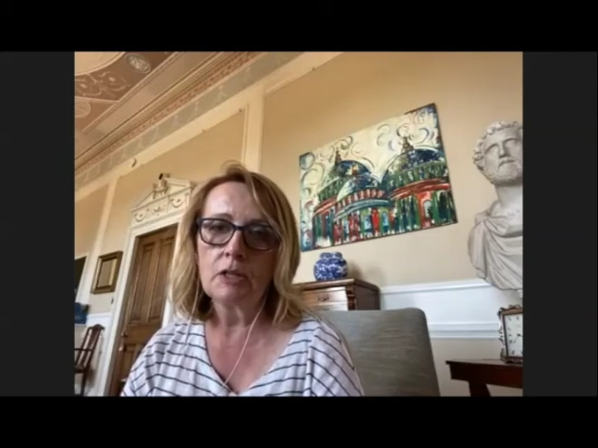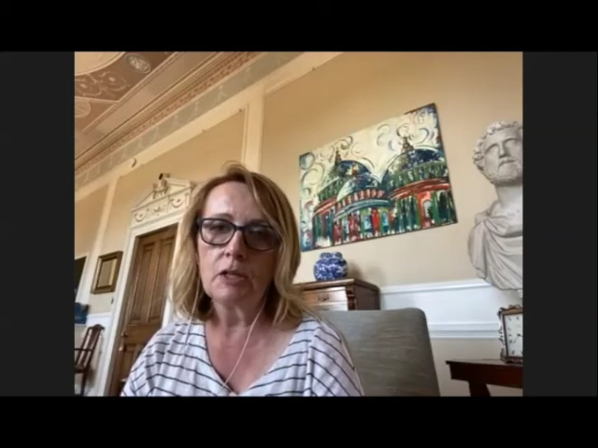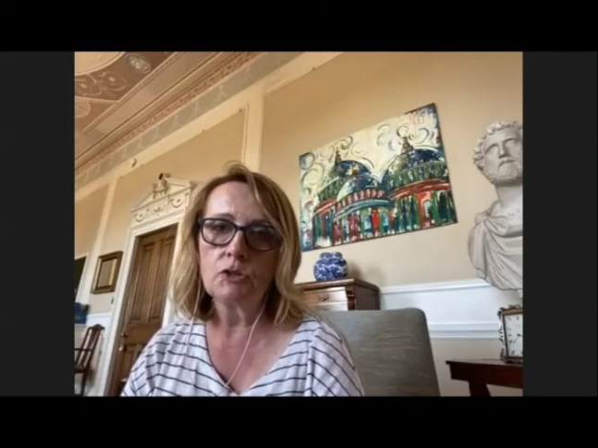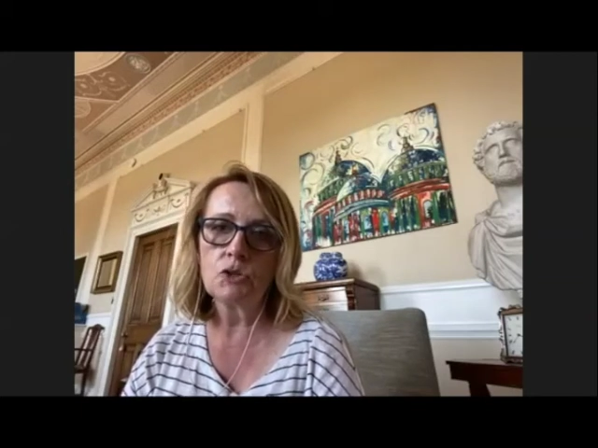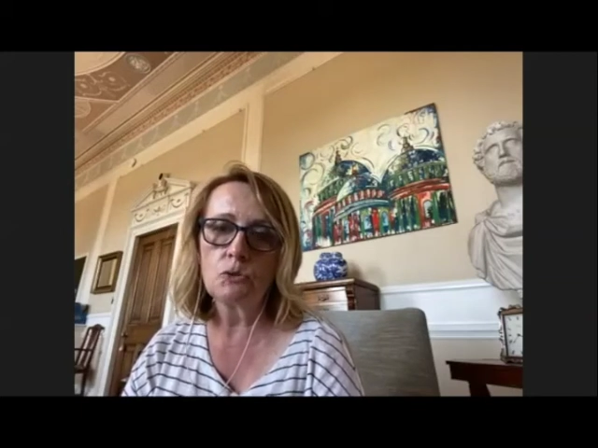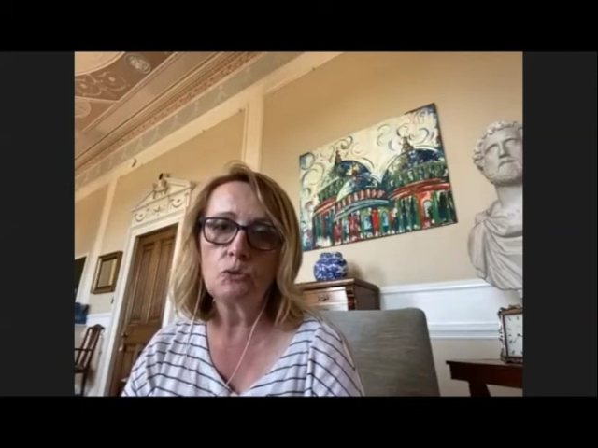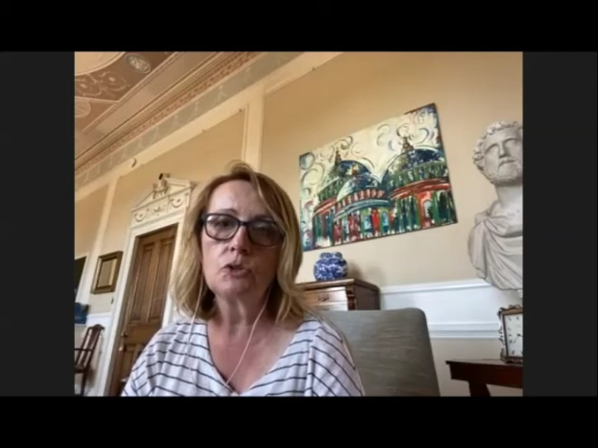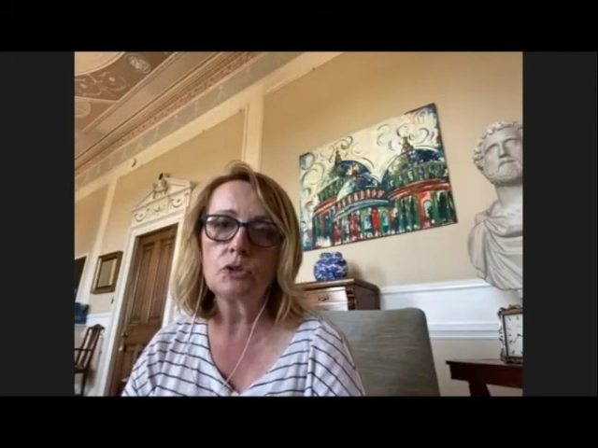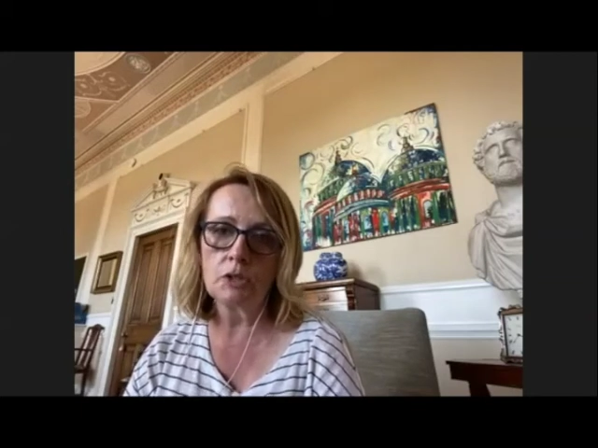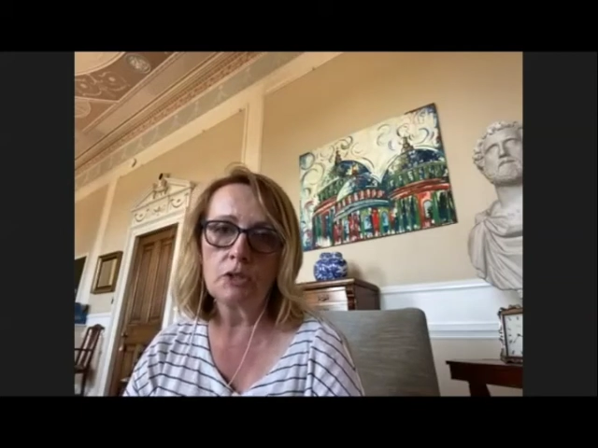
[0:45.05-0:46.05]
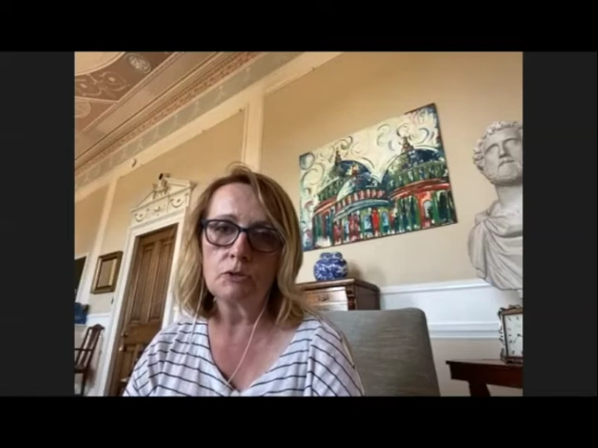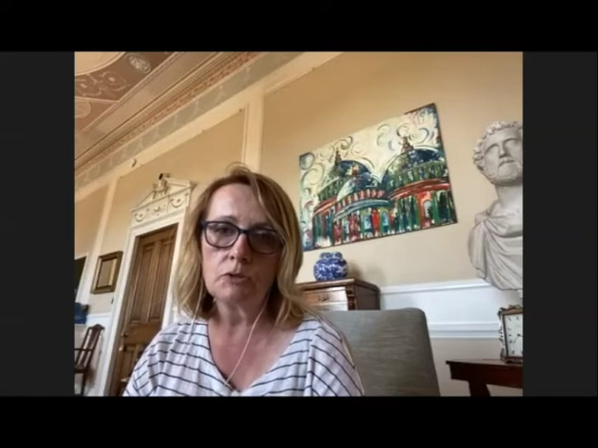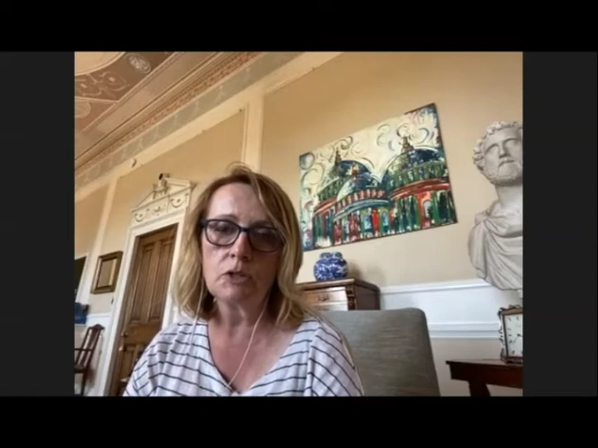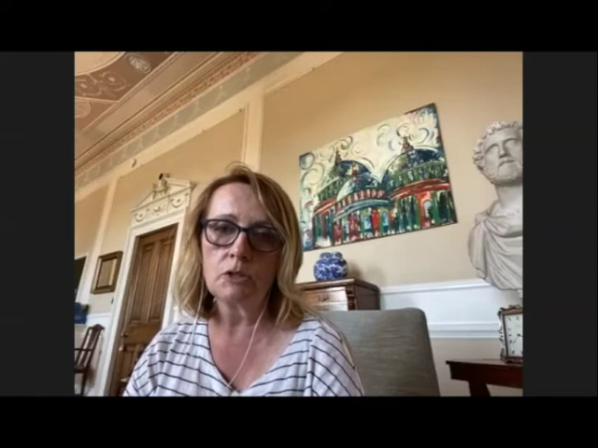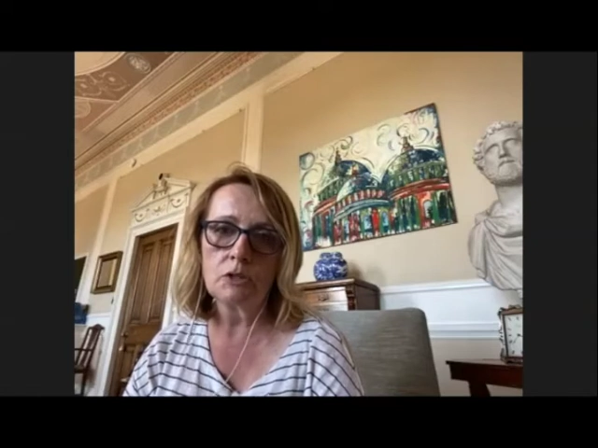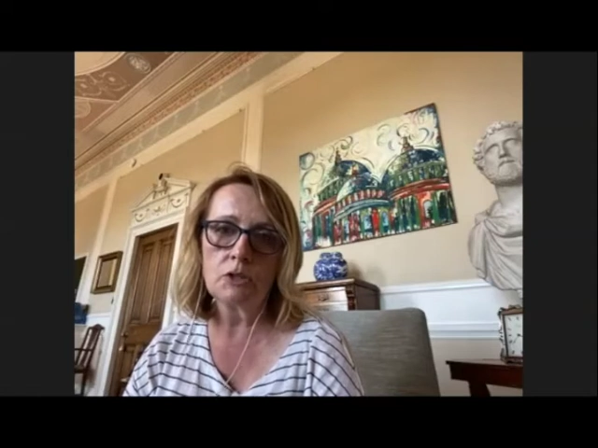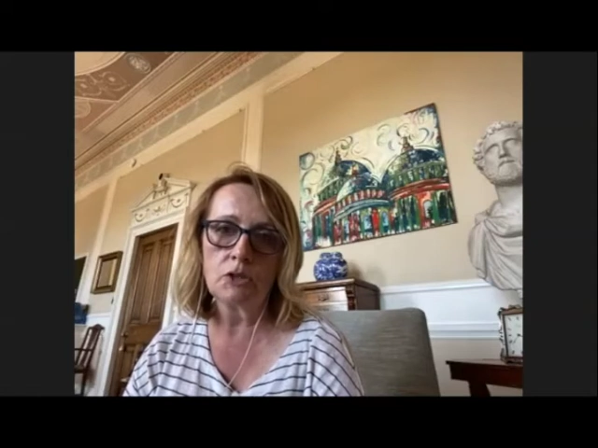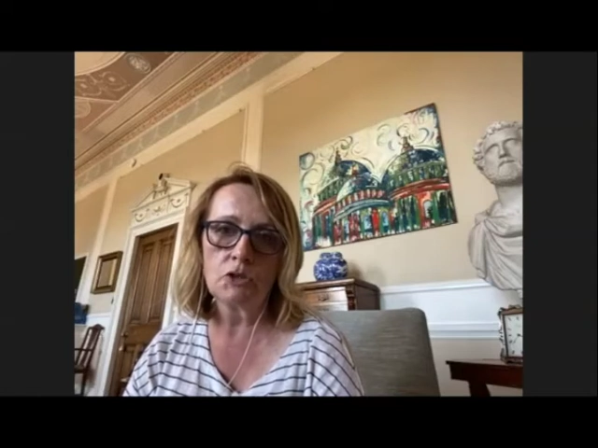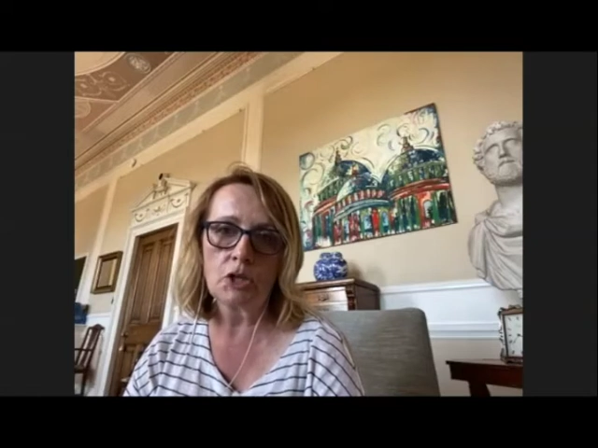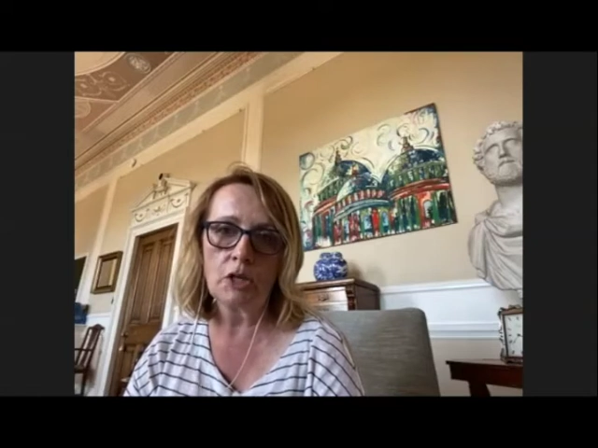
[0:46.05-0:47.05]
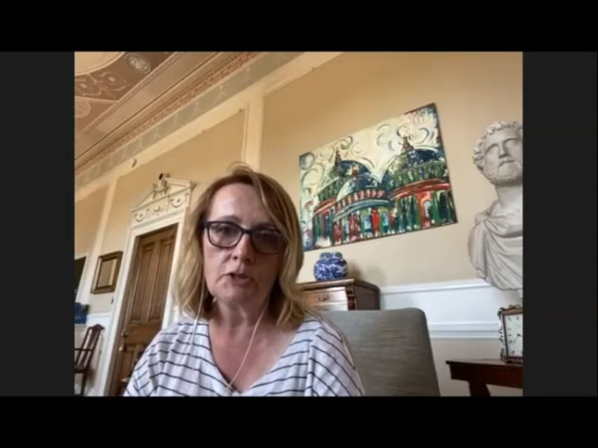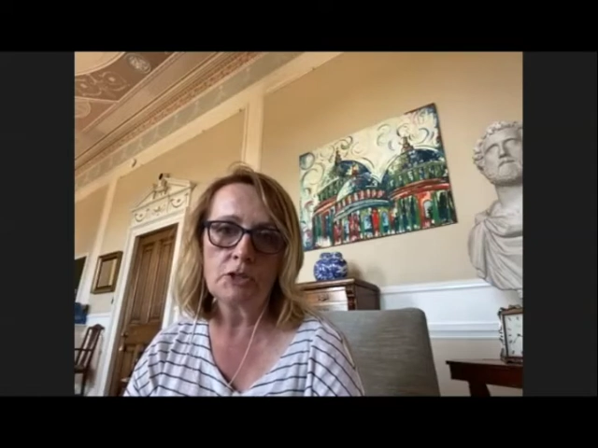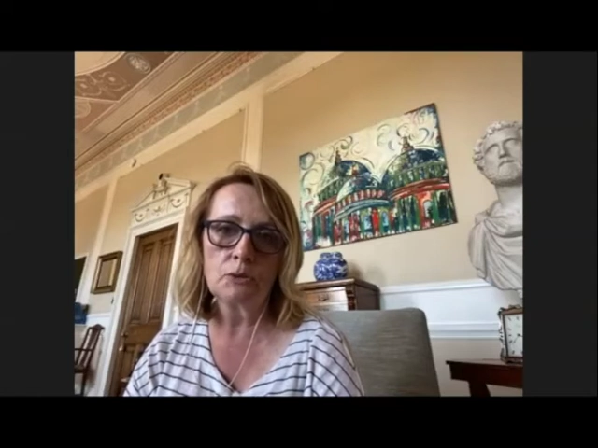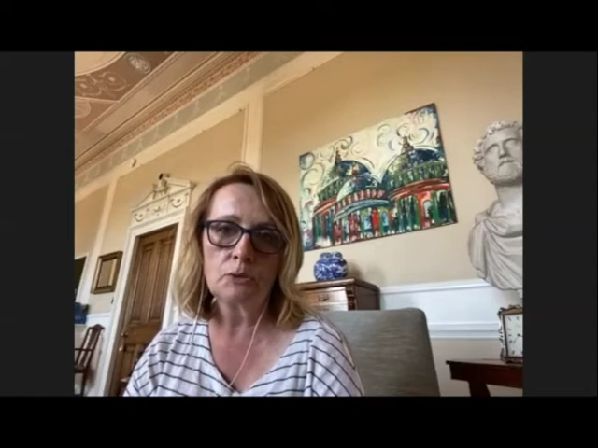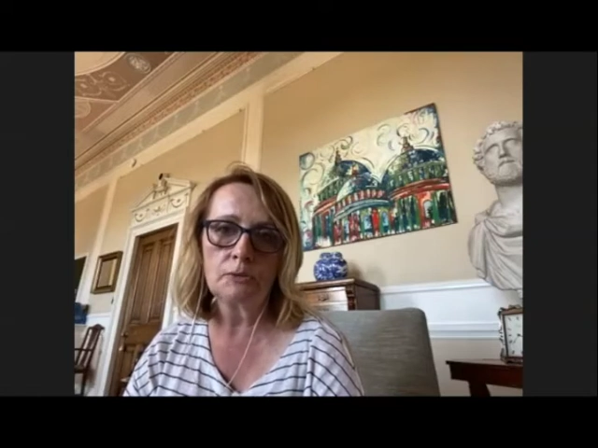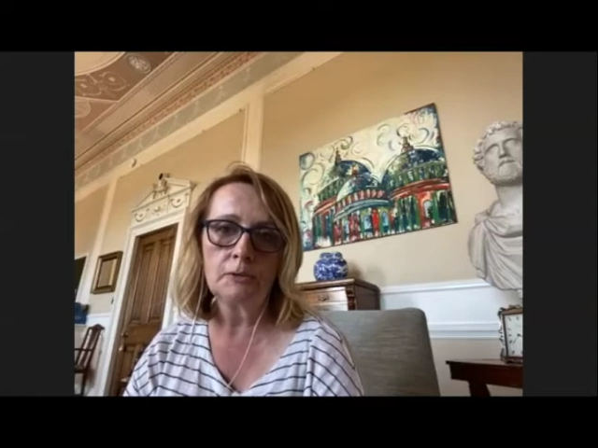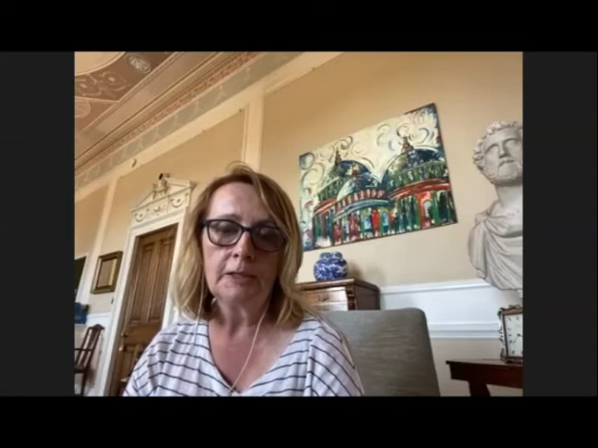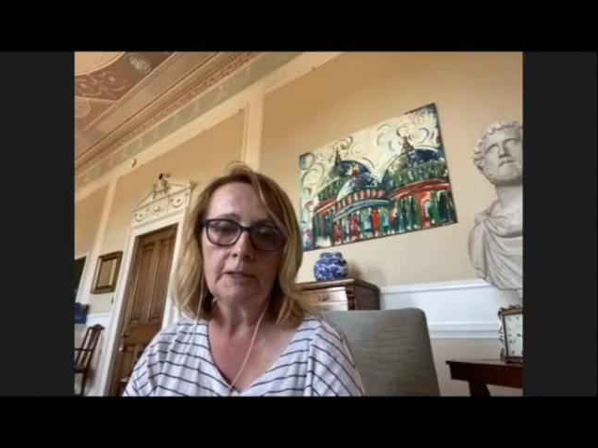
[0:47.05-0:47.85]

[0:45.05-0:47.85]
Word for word: and talk to your, to, to your child's school.